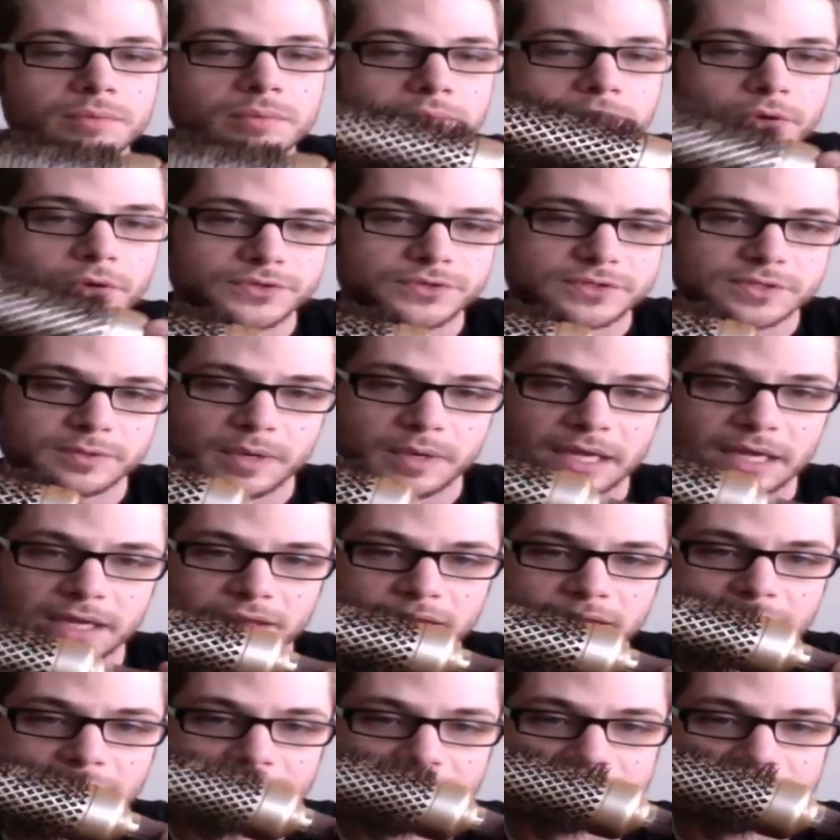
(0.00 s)
Most of my
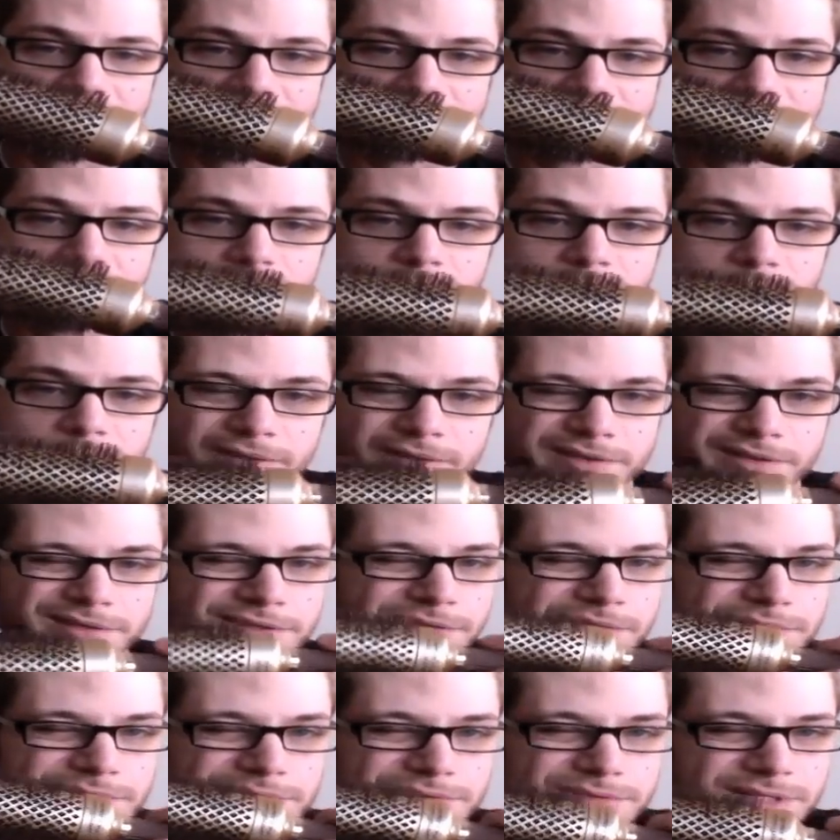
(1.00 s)
clients are going
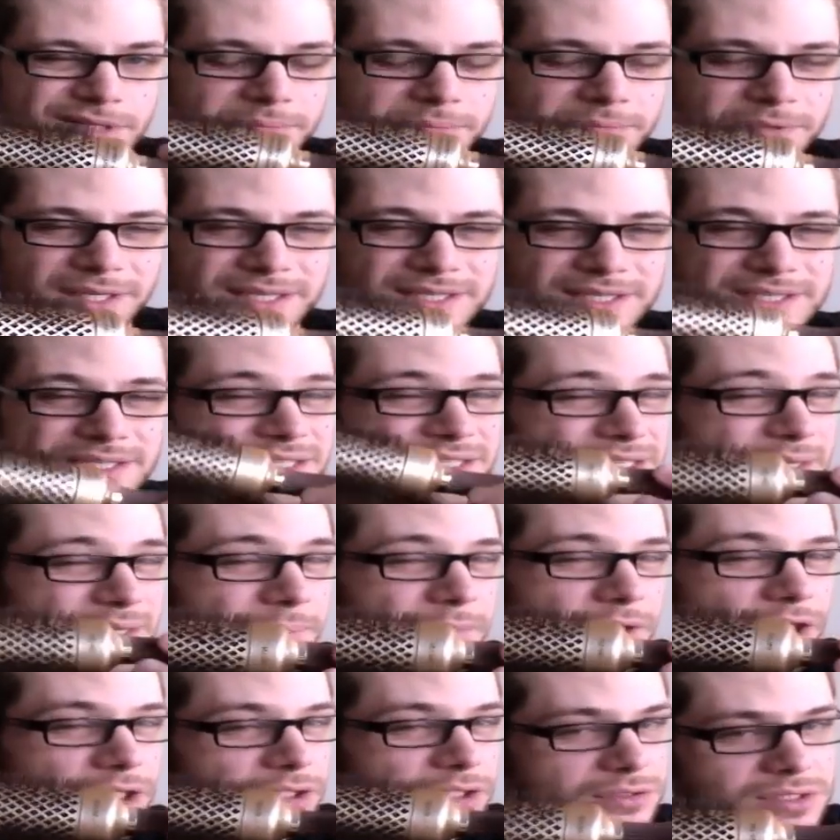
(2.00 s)
to use something
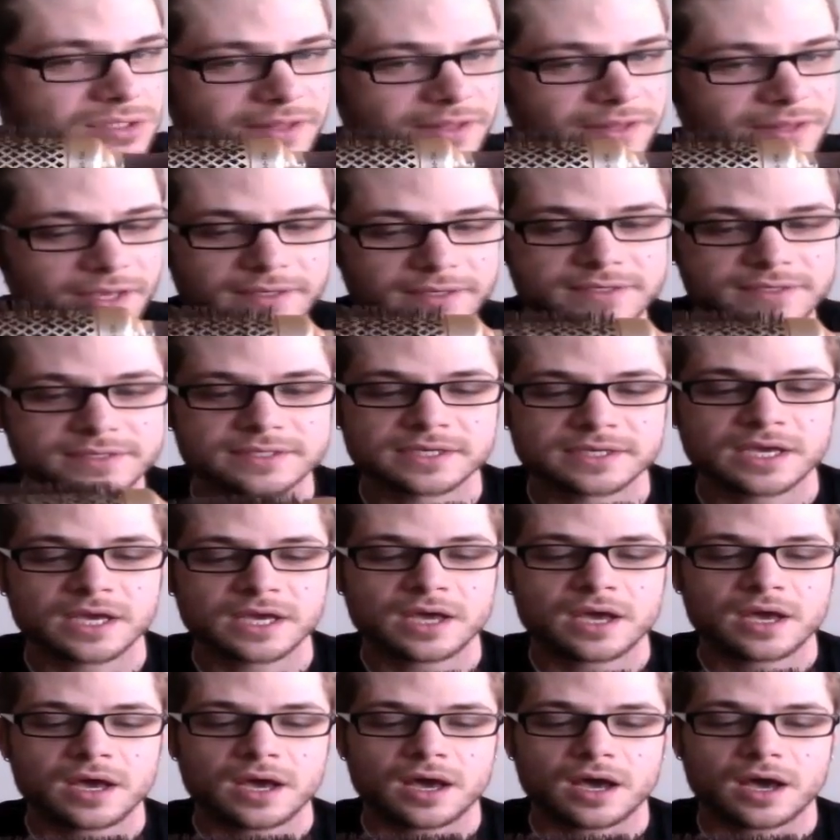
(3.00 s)
similar to this
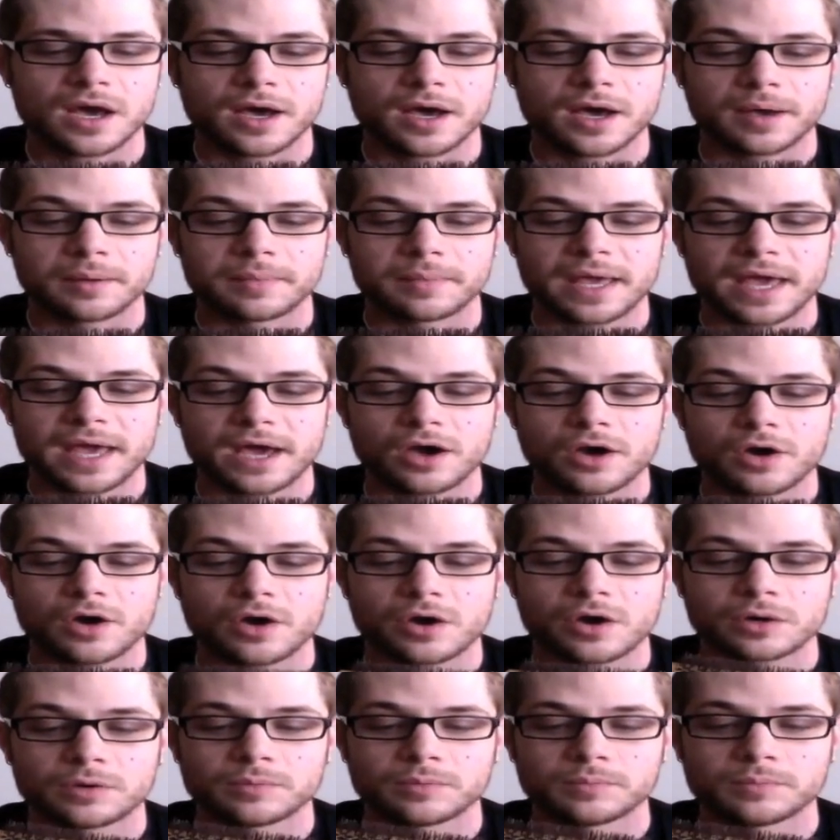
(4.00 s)
at
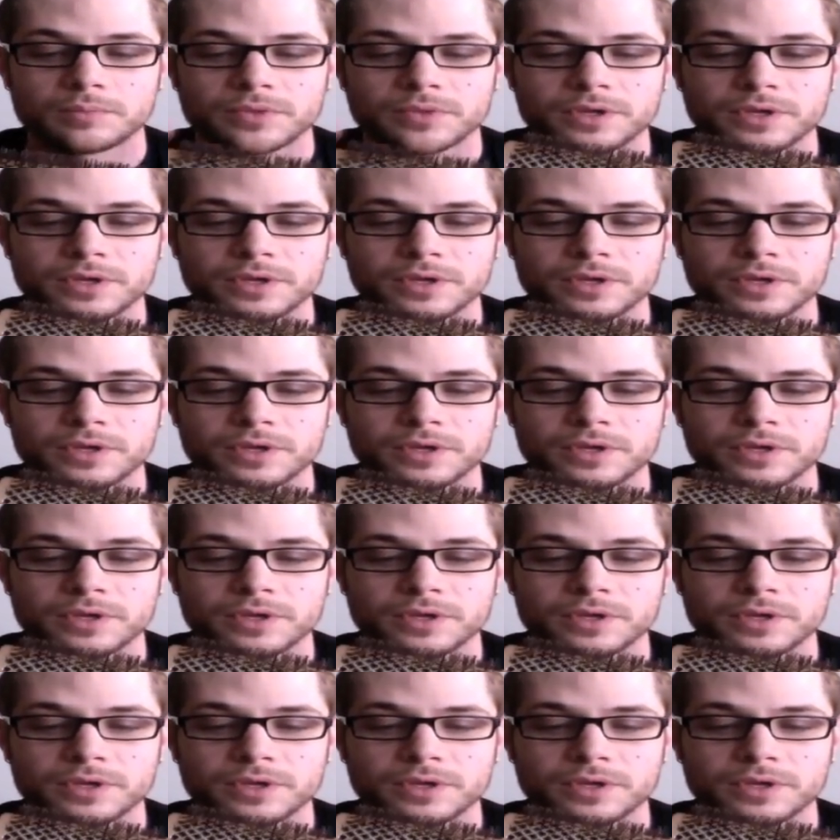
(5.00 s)
home.